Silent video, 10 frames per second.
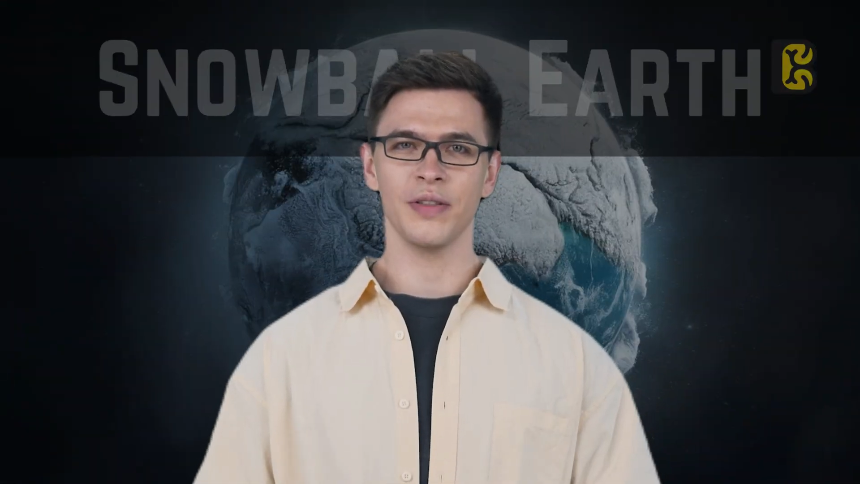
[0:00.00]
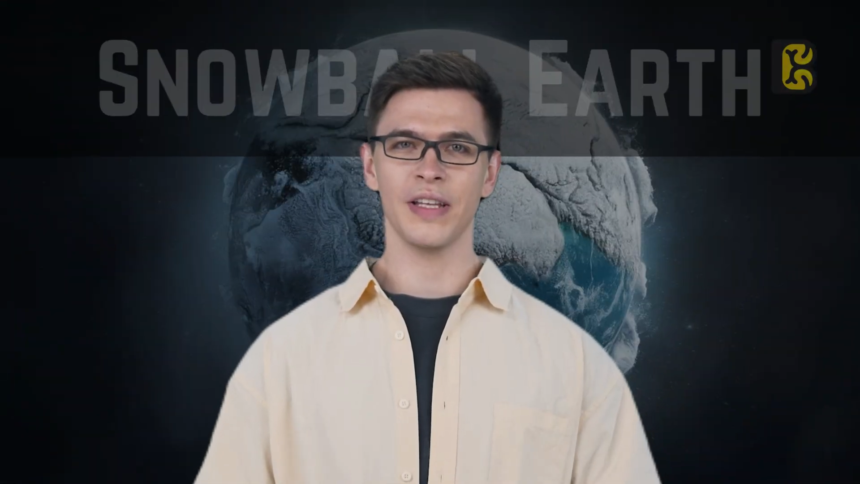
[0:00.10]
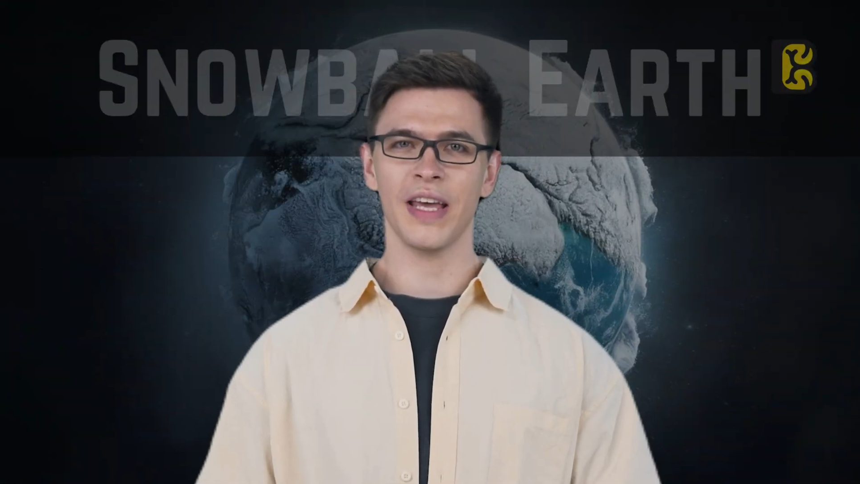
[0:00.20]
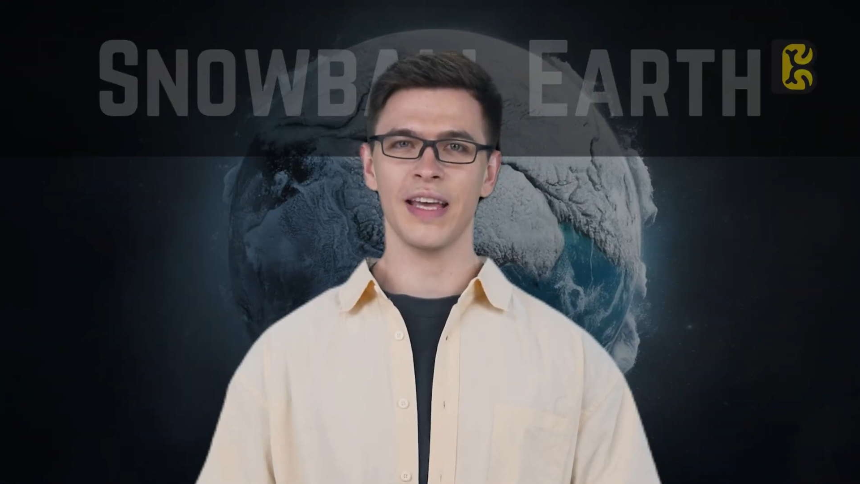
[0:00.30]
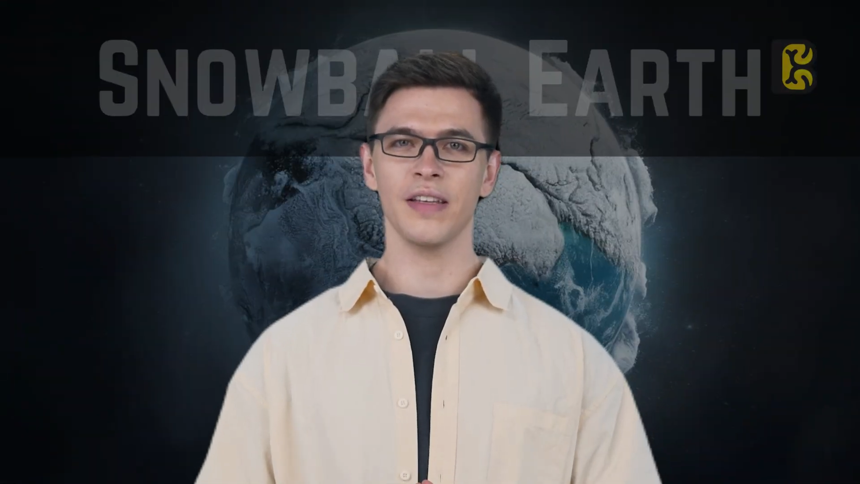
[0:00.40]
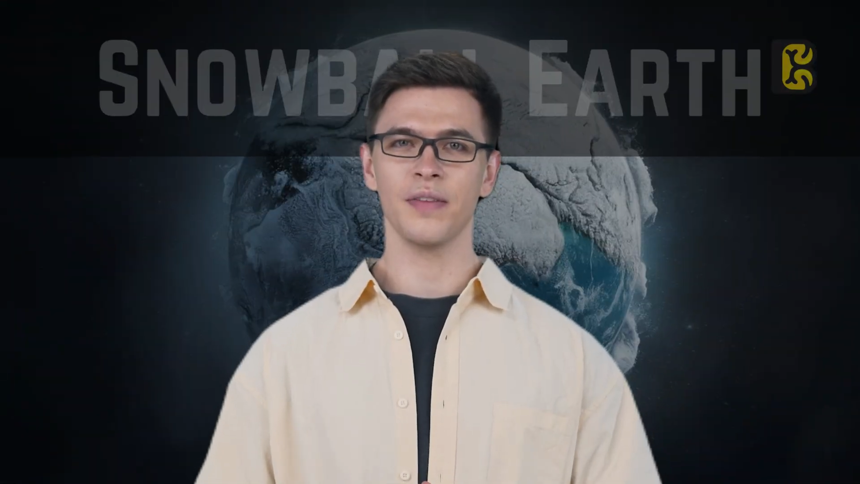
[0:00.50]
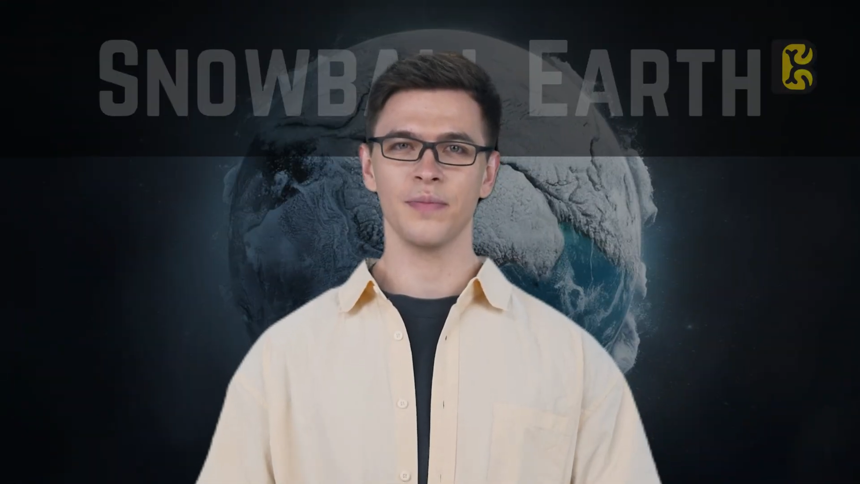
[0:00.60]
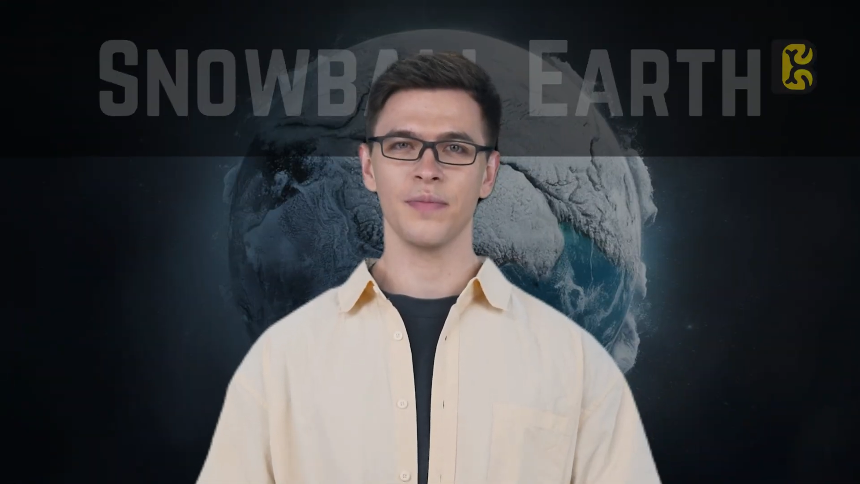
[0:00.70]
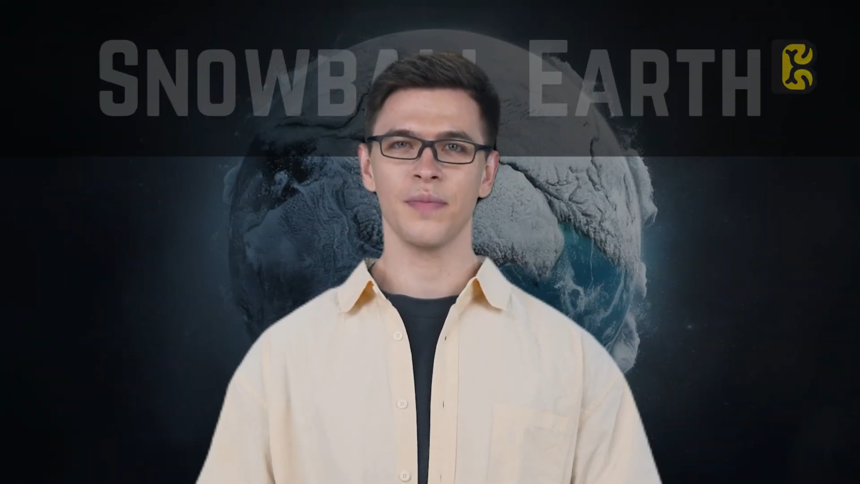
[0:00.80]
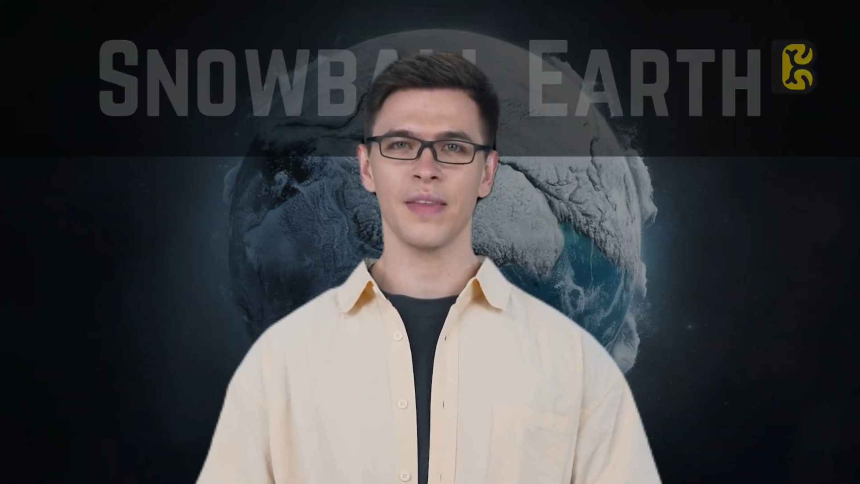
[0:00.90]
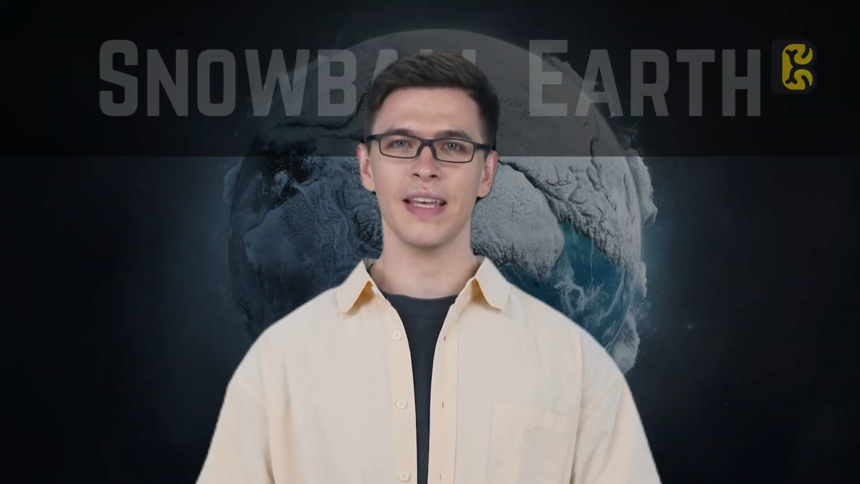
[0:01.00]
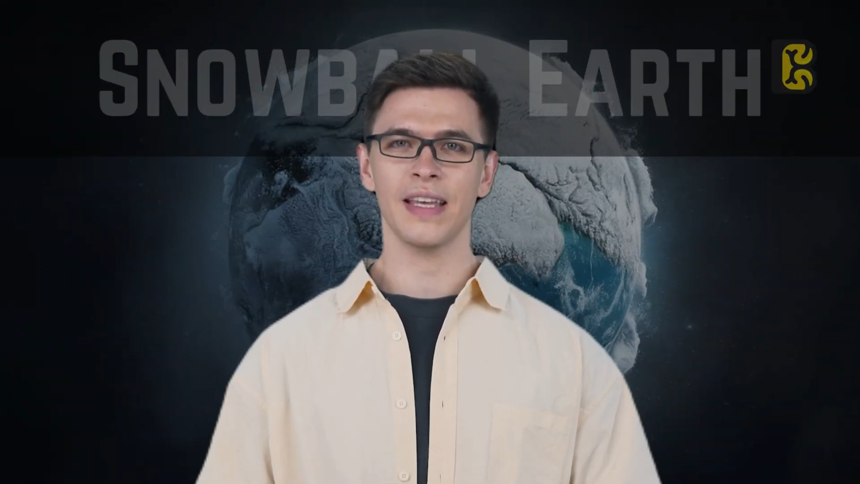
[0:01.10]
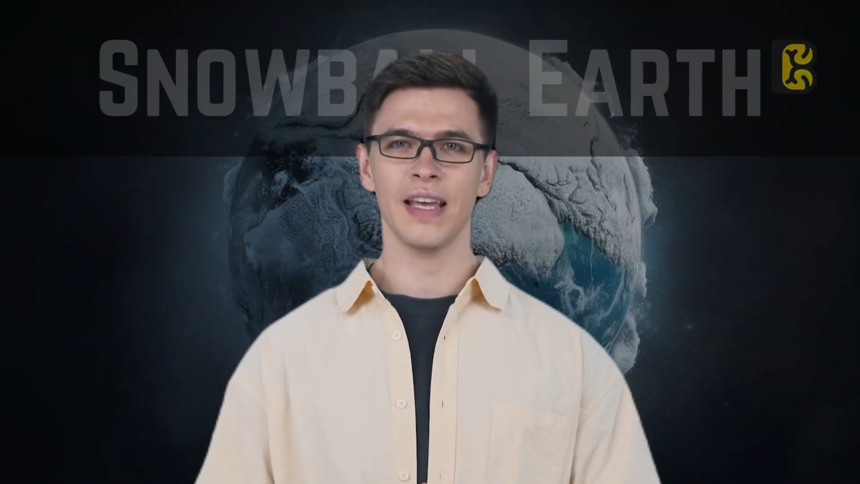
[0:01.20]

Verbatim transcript: plan, and